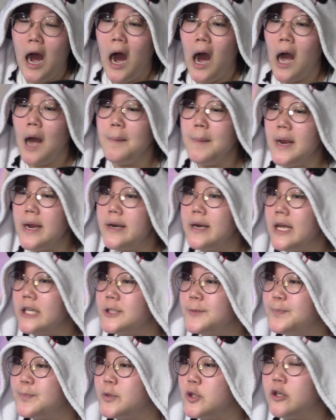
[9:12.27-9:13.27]
I mean,
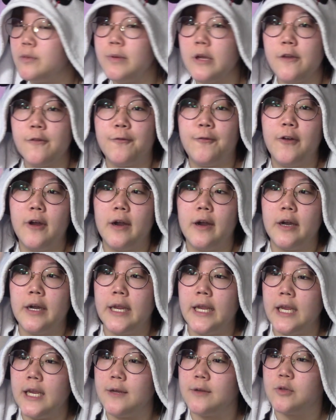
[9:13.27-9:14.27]
let's to be fair,
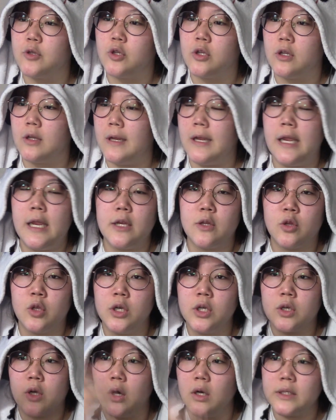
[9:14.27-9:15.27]
he he
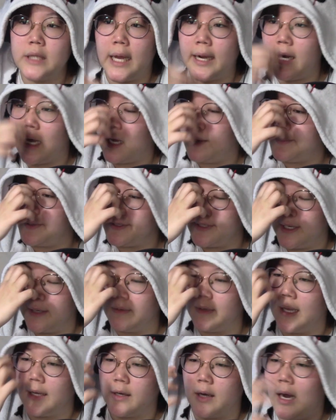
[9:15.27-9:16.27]
took all that armor down
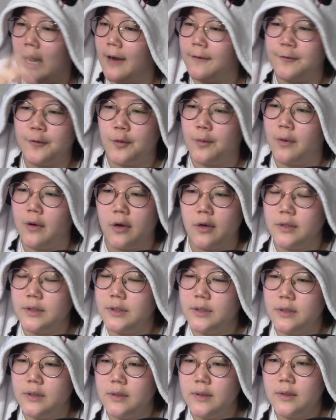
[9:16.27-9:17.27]
like
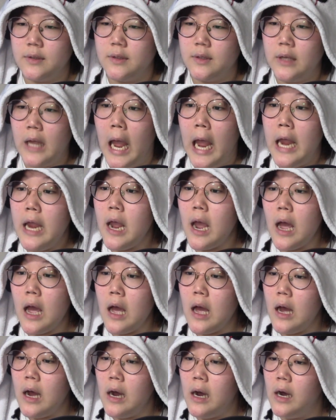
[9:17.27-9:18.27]
afterwards.
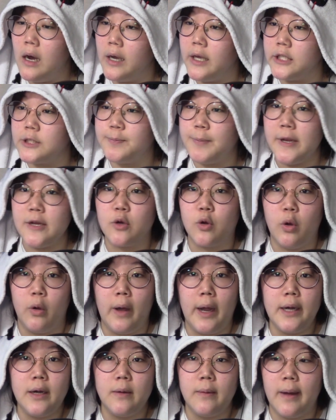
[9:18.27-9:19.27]
Oh, It's been quite
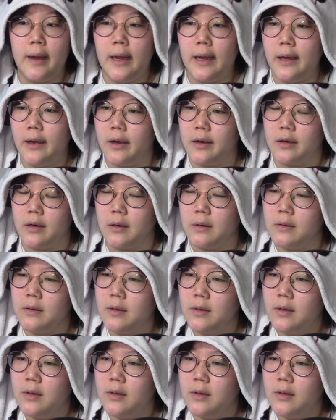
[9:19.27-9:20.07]
a while.